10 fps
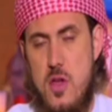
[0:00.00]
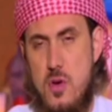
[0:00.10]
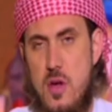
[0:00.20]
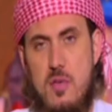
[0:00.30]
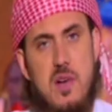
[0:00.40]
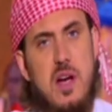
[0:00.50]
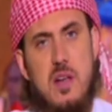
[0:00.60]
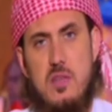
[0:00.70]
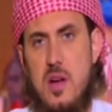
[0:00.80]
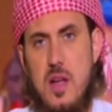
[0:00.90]
you can find
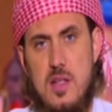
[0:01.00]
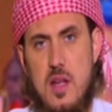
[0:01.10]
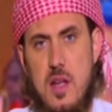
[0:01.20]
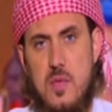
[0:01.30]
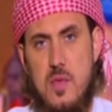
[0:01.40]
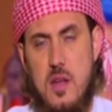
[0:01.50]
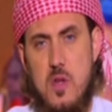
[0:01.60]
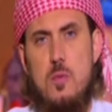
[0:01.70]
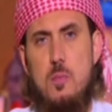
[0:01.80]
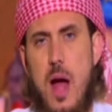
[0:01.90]
it very easily.
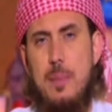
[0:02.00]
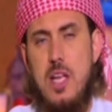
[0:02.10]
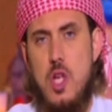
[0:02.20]
You probably